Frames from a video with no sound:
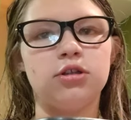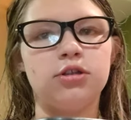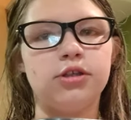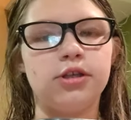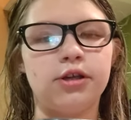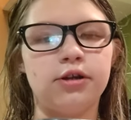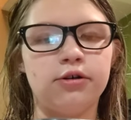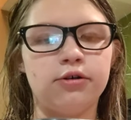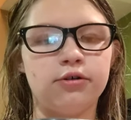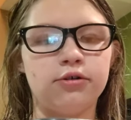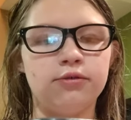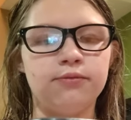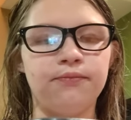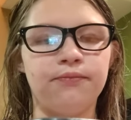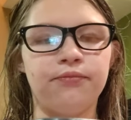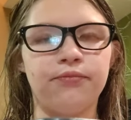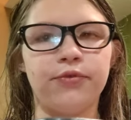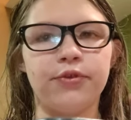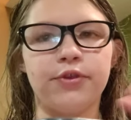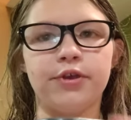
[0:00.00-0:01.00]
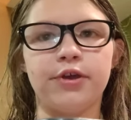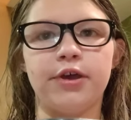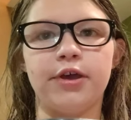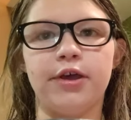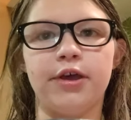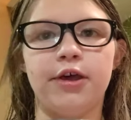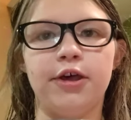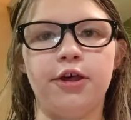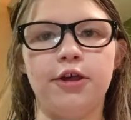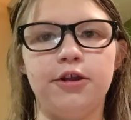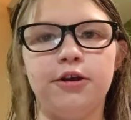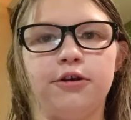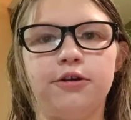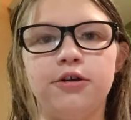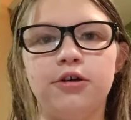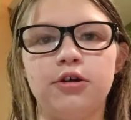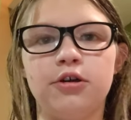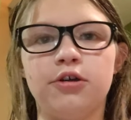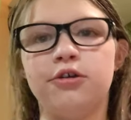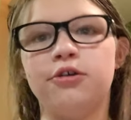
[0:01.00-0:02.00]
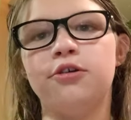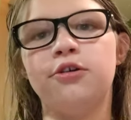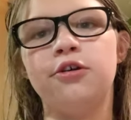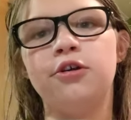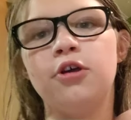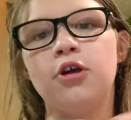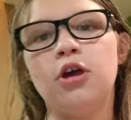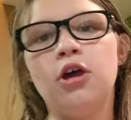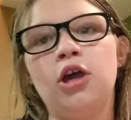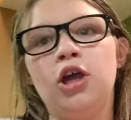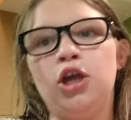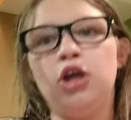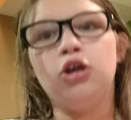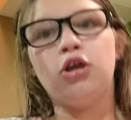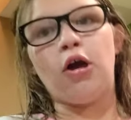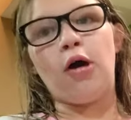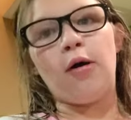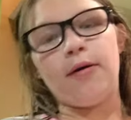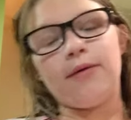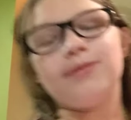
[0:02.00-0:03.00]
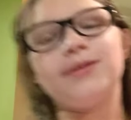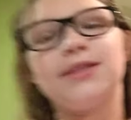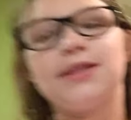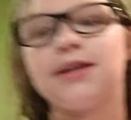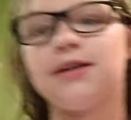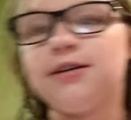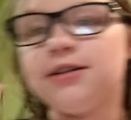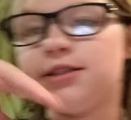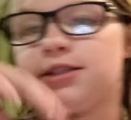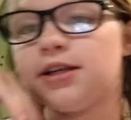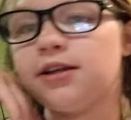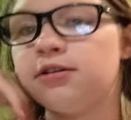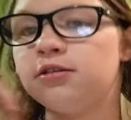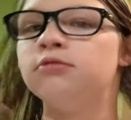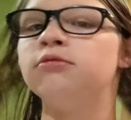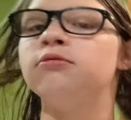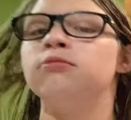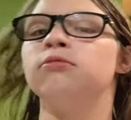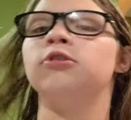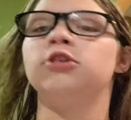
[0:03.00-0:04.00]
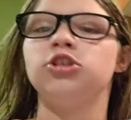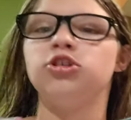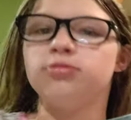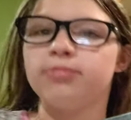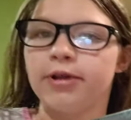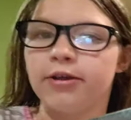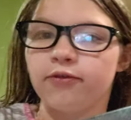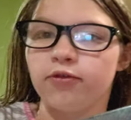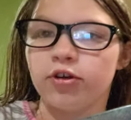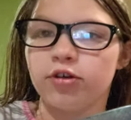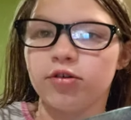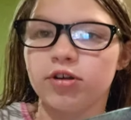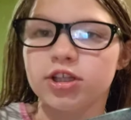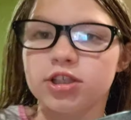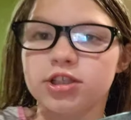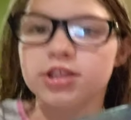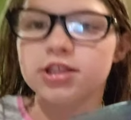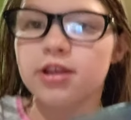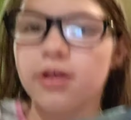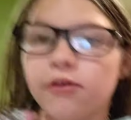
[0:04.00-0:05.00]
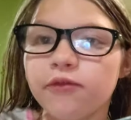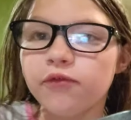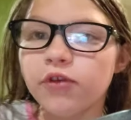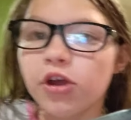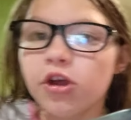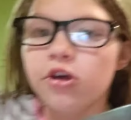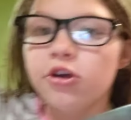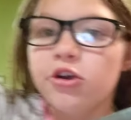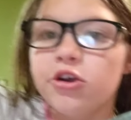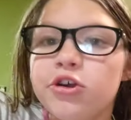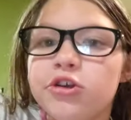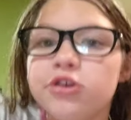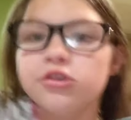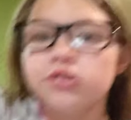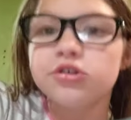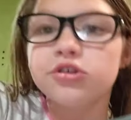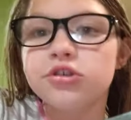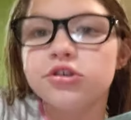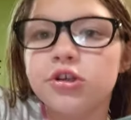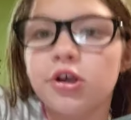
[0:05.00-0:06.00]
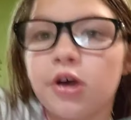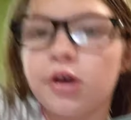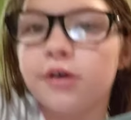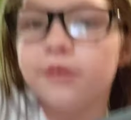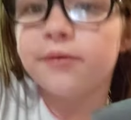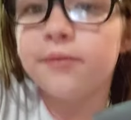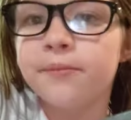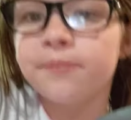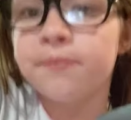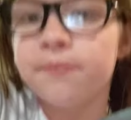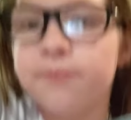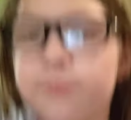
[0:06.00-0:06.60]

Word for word: dinner, and go upstairs and watch my phone and stuff. So,